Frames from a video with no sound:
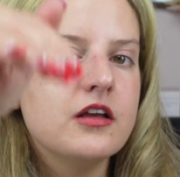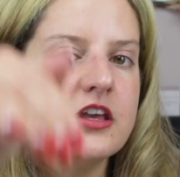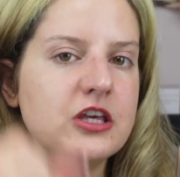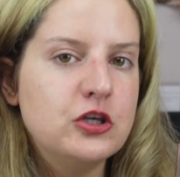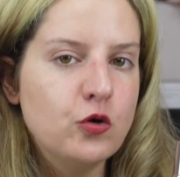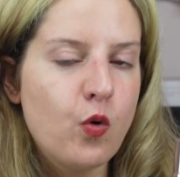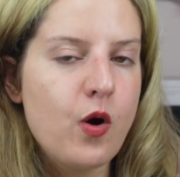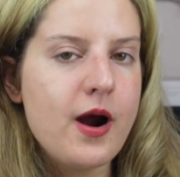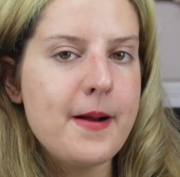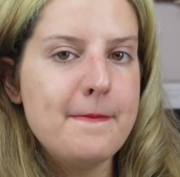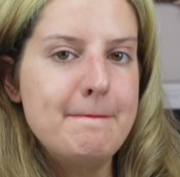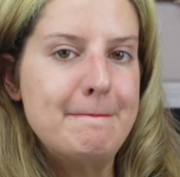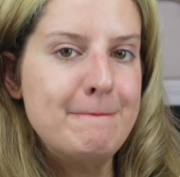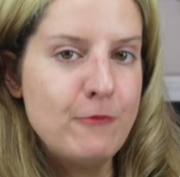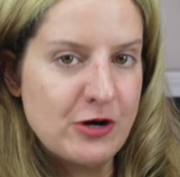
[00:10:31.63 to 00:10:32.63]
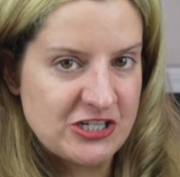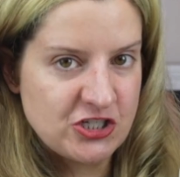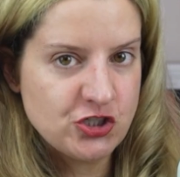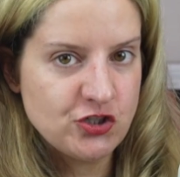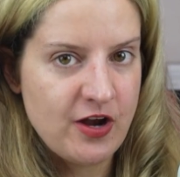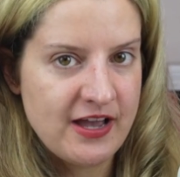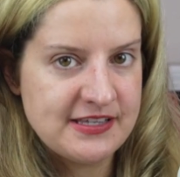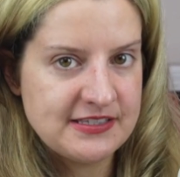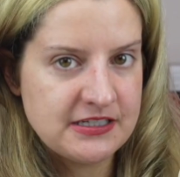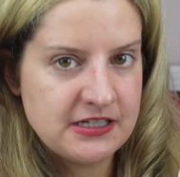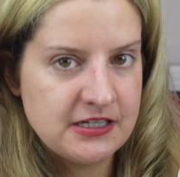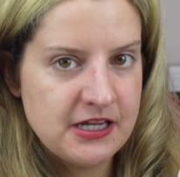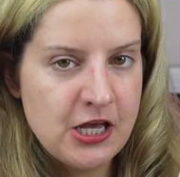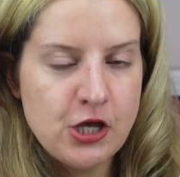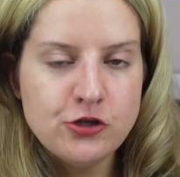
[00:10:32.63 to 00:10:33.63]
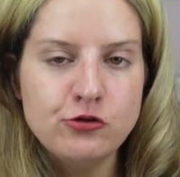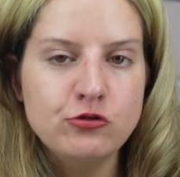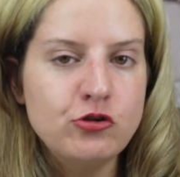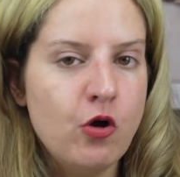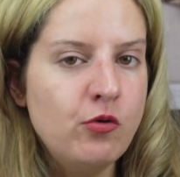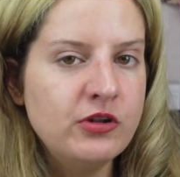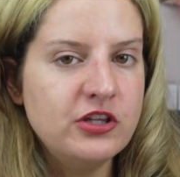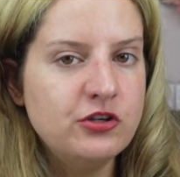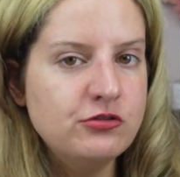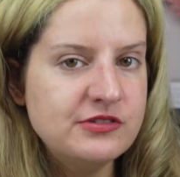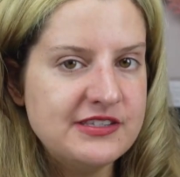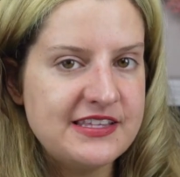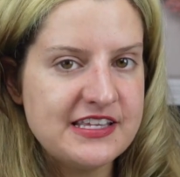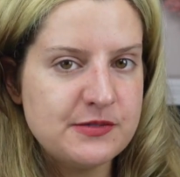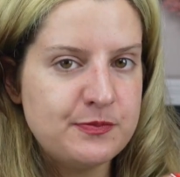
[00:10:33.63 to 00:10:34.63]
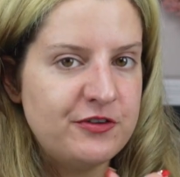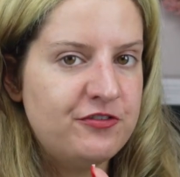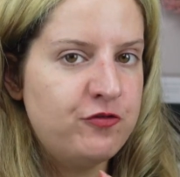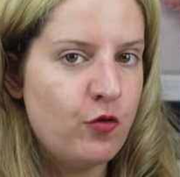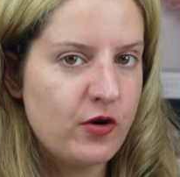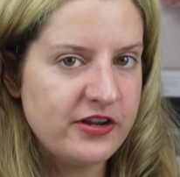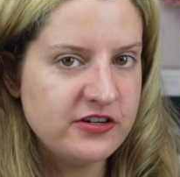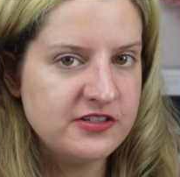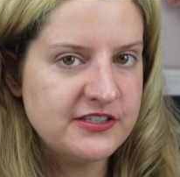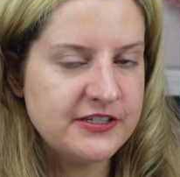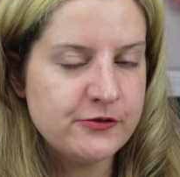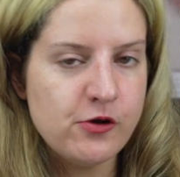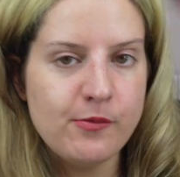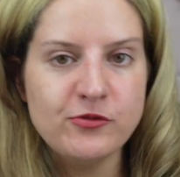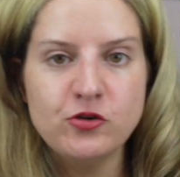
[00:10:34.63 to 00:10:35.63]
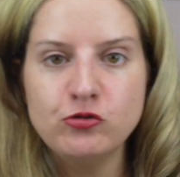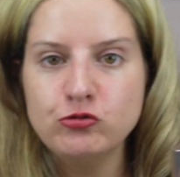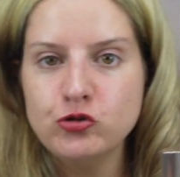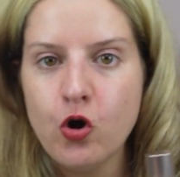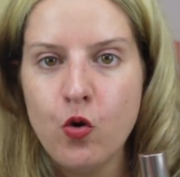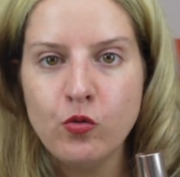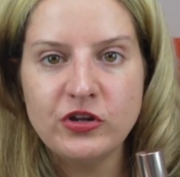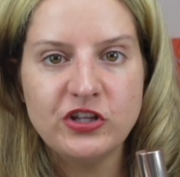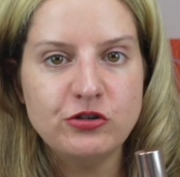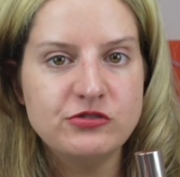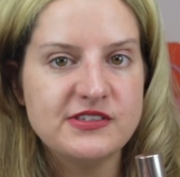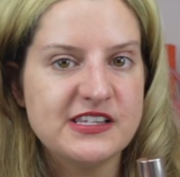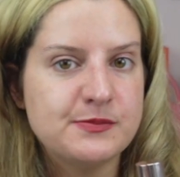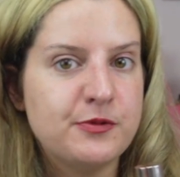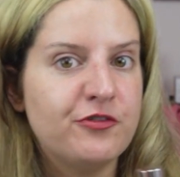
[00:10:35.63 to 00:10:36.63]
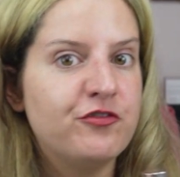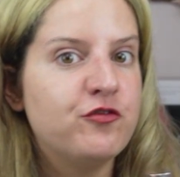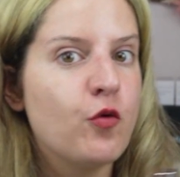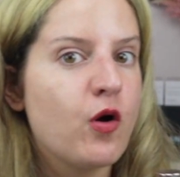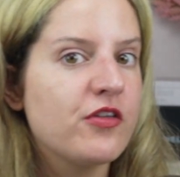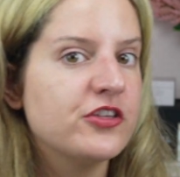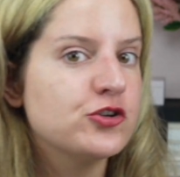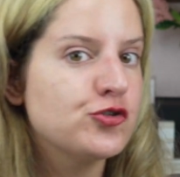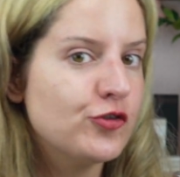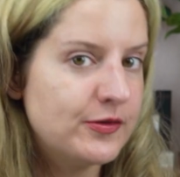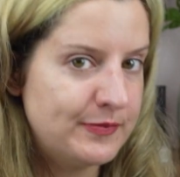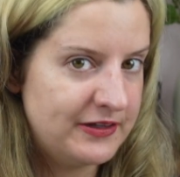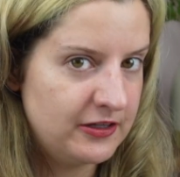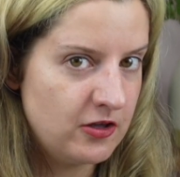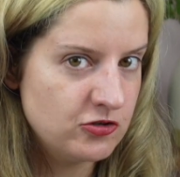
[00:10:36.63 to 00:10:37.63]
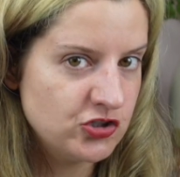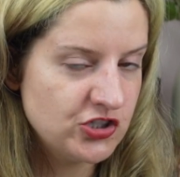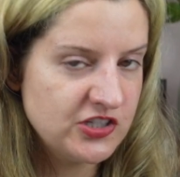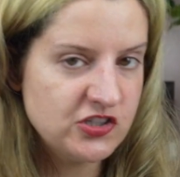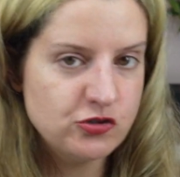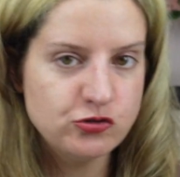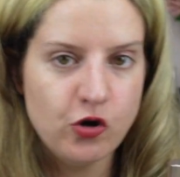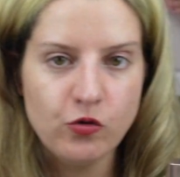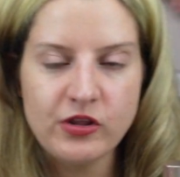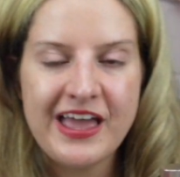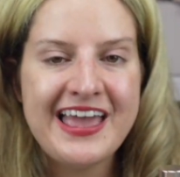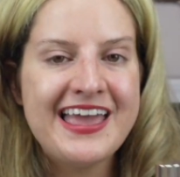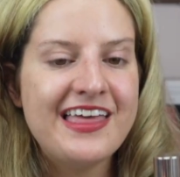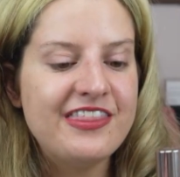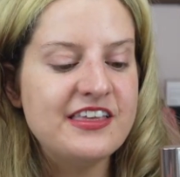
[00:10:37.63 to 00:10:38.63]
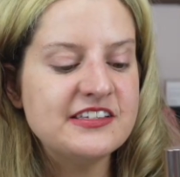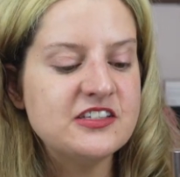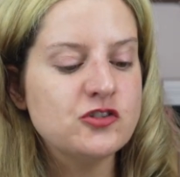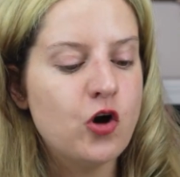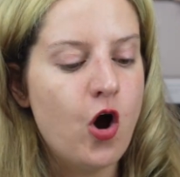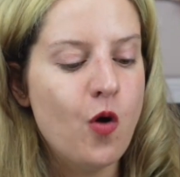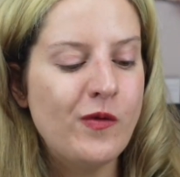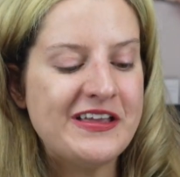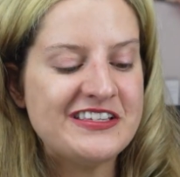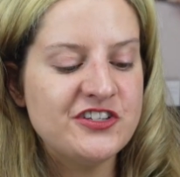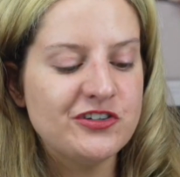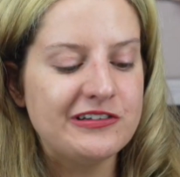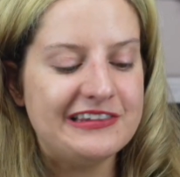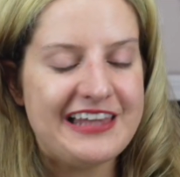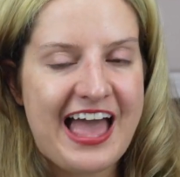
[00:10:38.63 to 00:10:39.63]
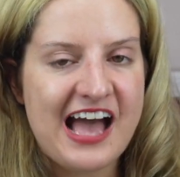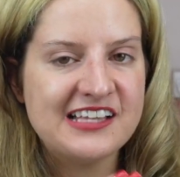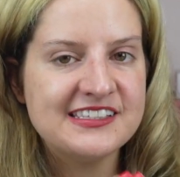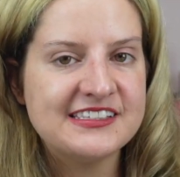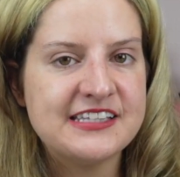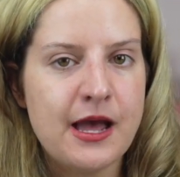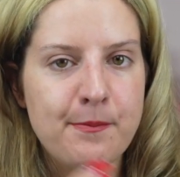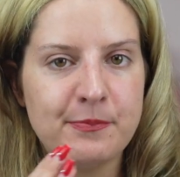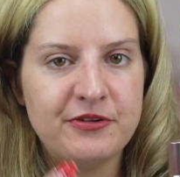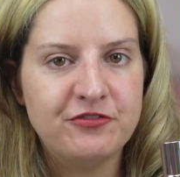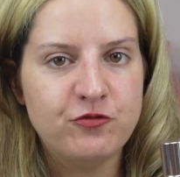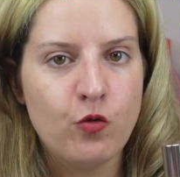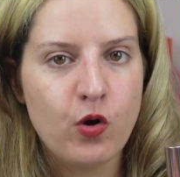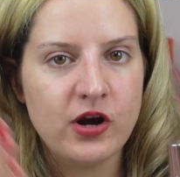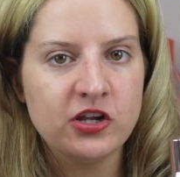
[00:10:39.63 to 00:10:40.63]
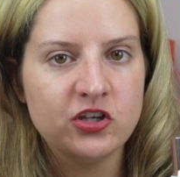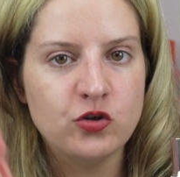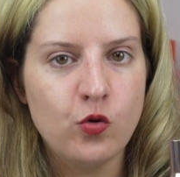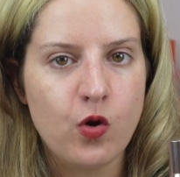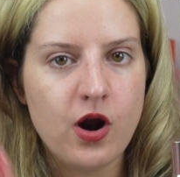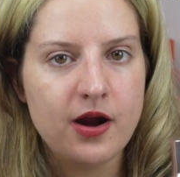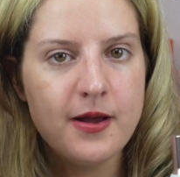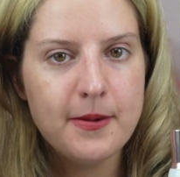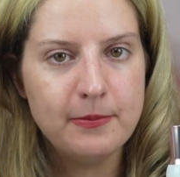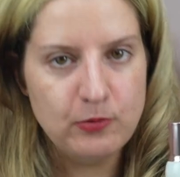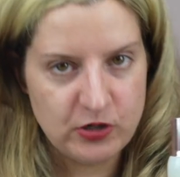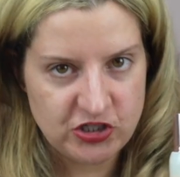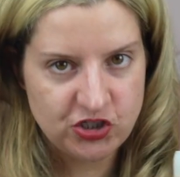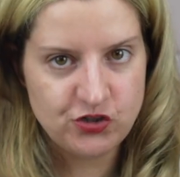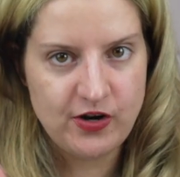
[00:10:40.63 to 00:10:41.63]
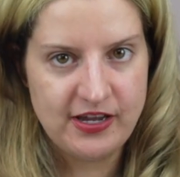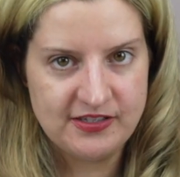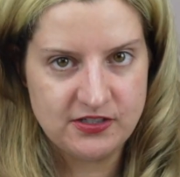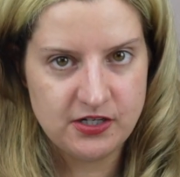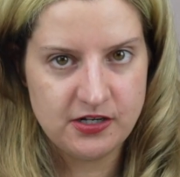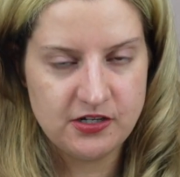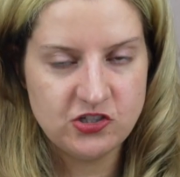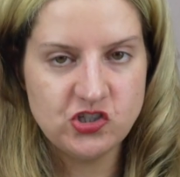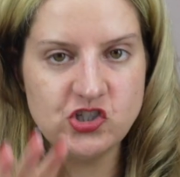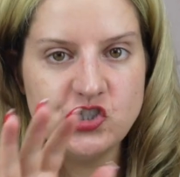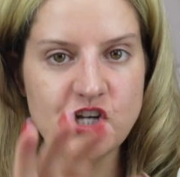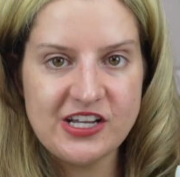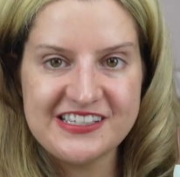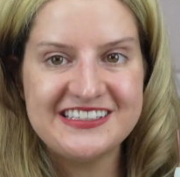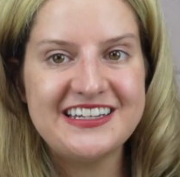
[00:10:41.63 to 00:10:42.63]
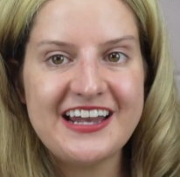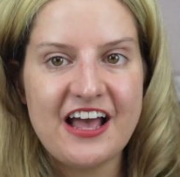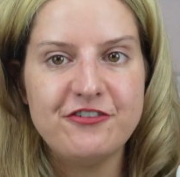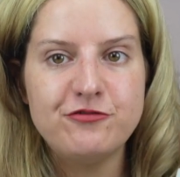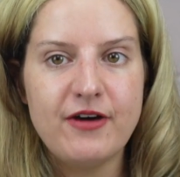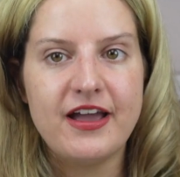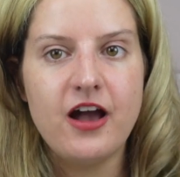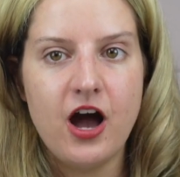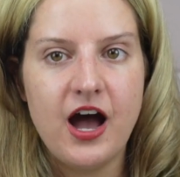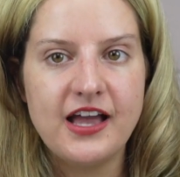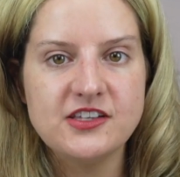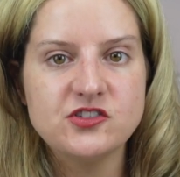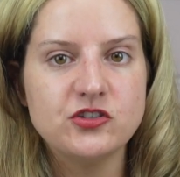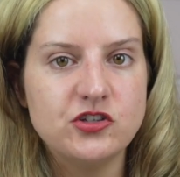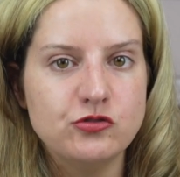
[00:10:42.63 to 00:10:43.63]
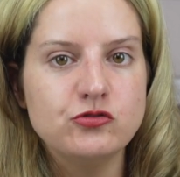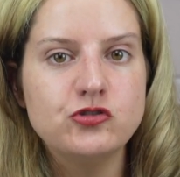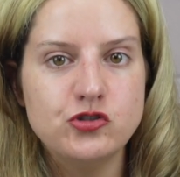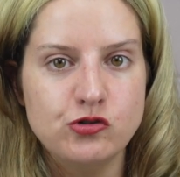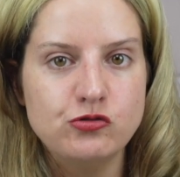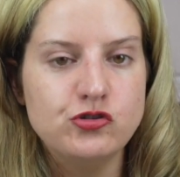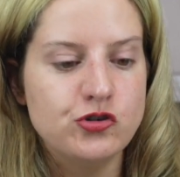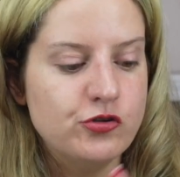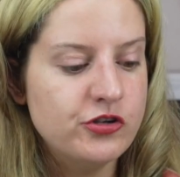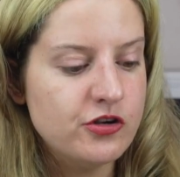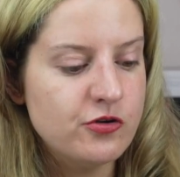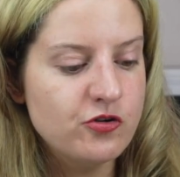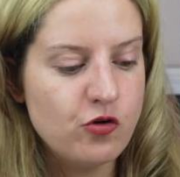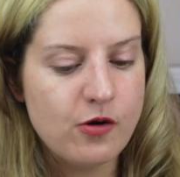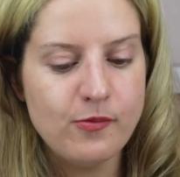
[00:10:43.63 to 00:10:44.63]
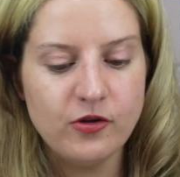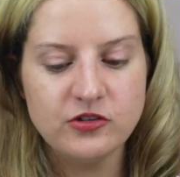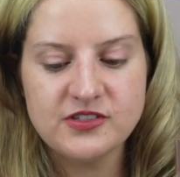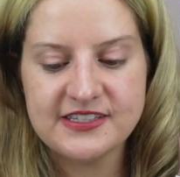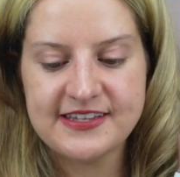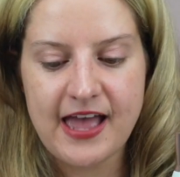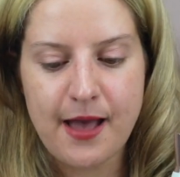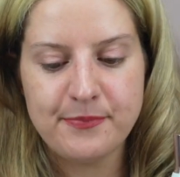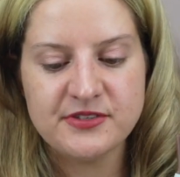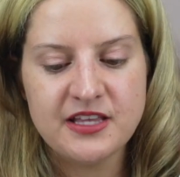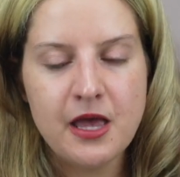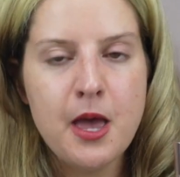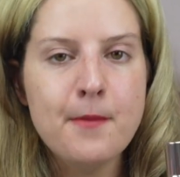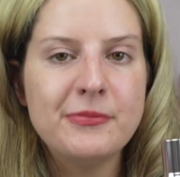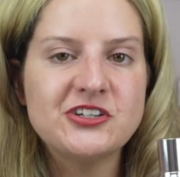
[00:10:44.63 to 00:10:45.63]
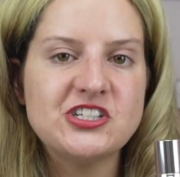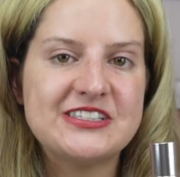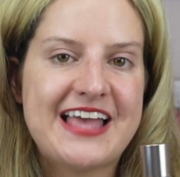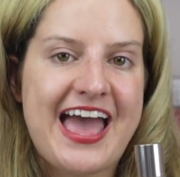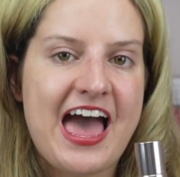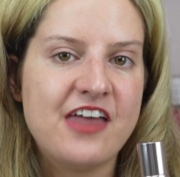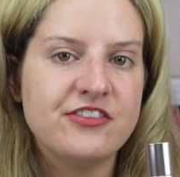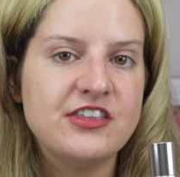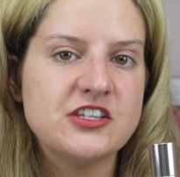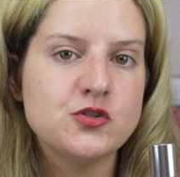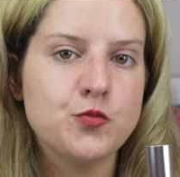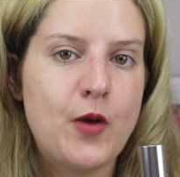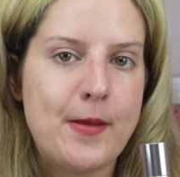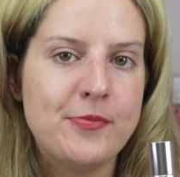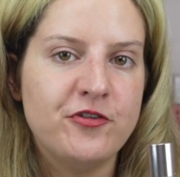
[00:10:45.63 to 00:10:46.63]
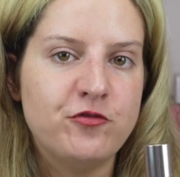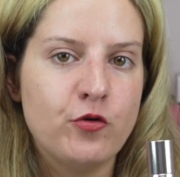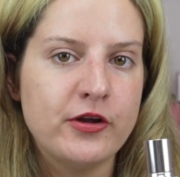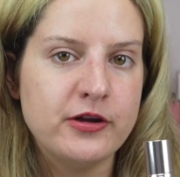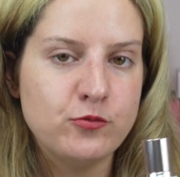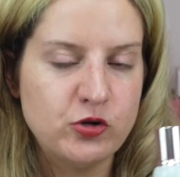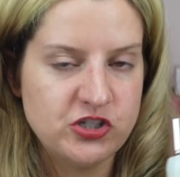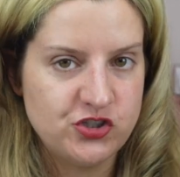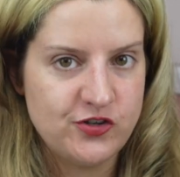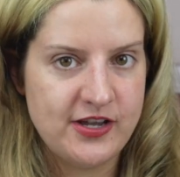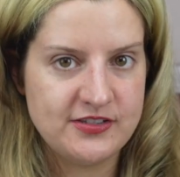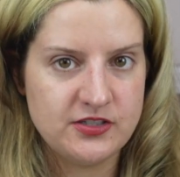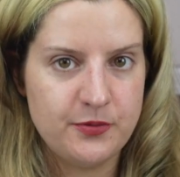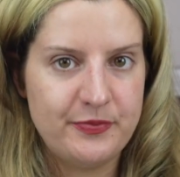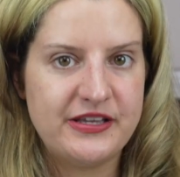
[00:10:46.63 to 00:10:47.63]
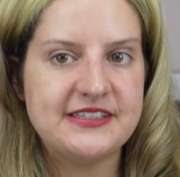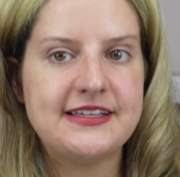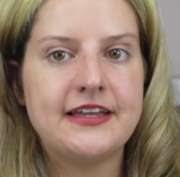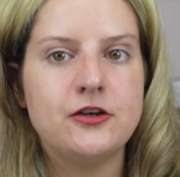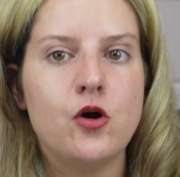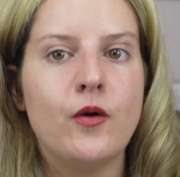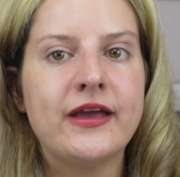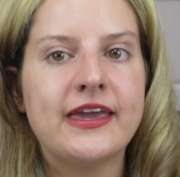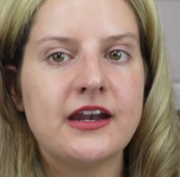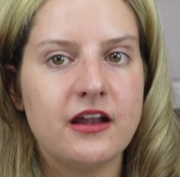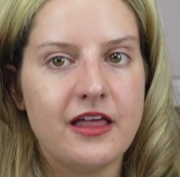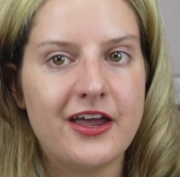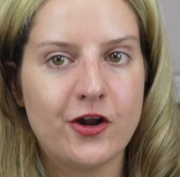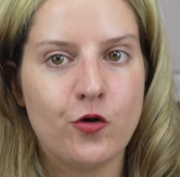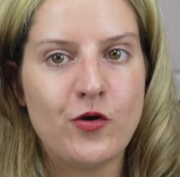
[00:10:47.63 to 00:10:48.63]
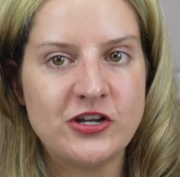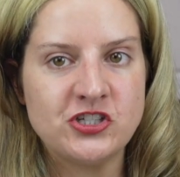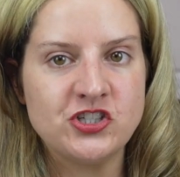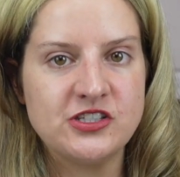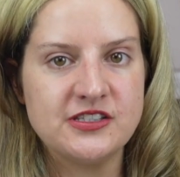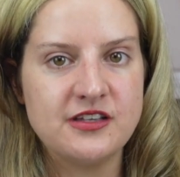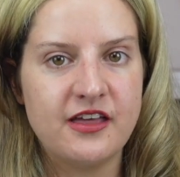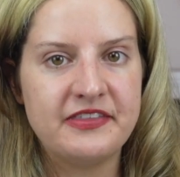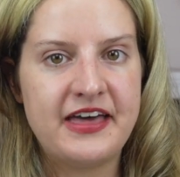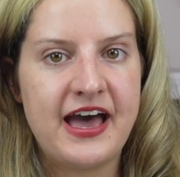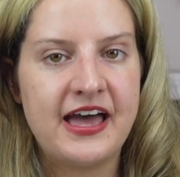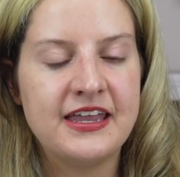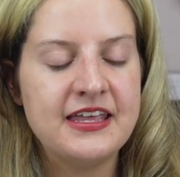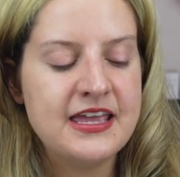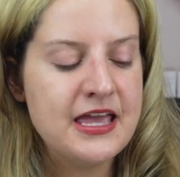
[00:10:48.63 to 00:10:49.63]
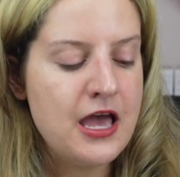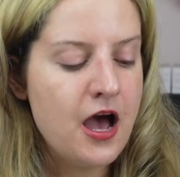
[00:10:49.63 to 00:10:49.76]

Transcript: your moisturizer. You don't use this before your serum. You don't use this before the treatment lotions. This is always your last step before your moisturizer, just an FYI. So you do your normal steps, but just add this right before your moisturizer, because I know I get a lot of questions on that.